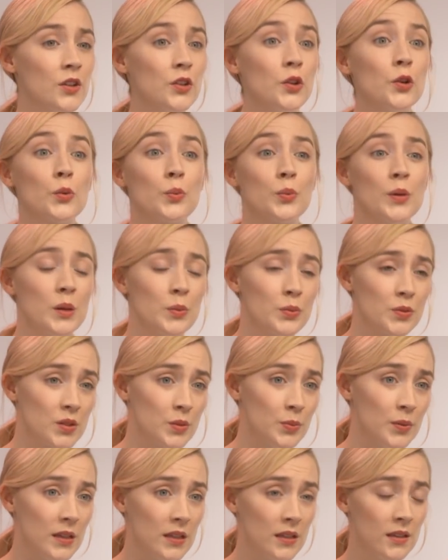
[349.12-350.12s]
young people
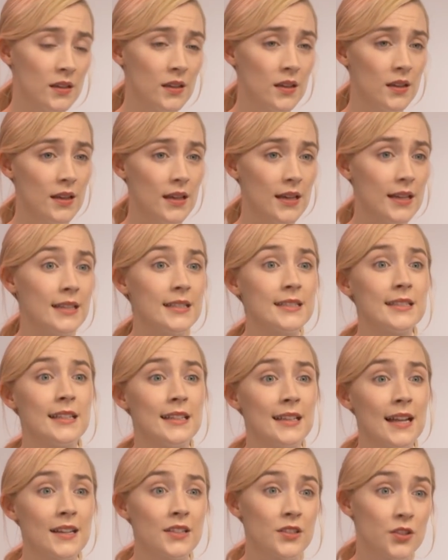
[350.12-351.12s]
to be easily
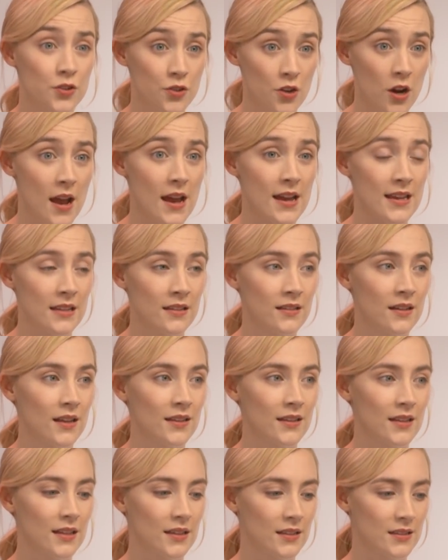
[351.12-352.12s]
led astray
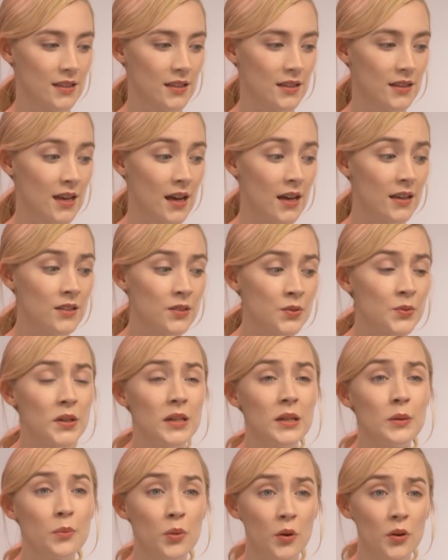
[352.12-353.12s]
and things like that. And it's
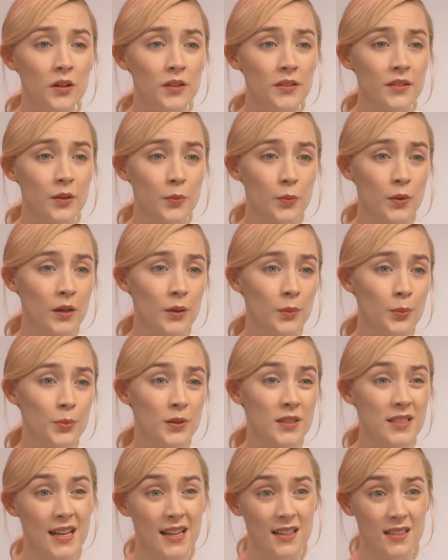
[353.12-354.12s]
really important that we're
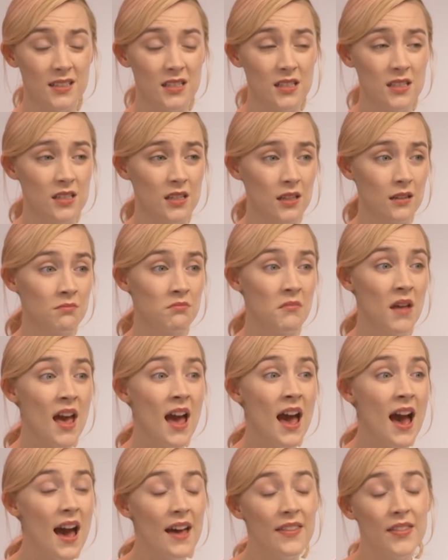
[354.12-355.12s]
protected
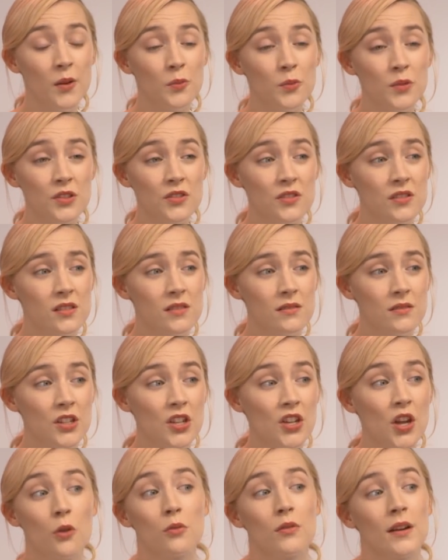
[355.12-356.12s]
and that we just,
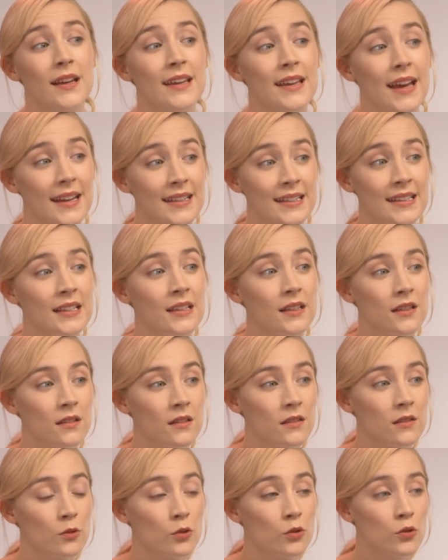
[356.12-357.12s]
you know, like any
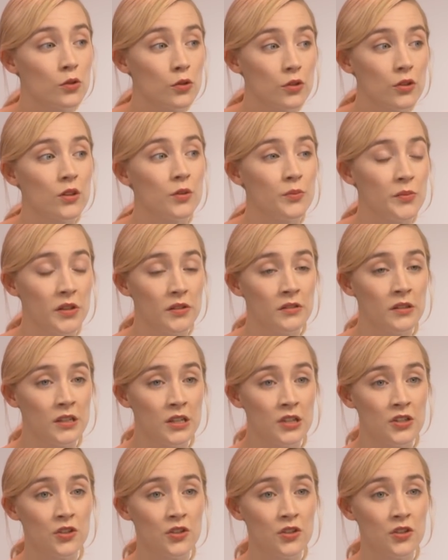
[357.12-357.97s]
good community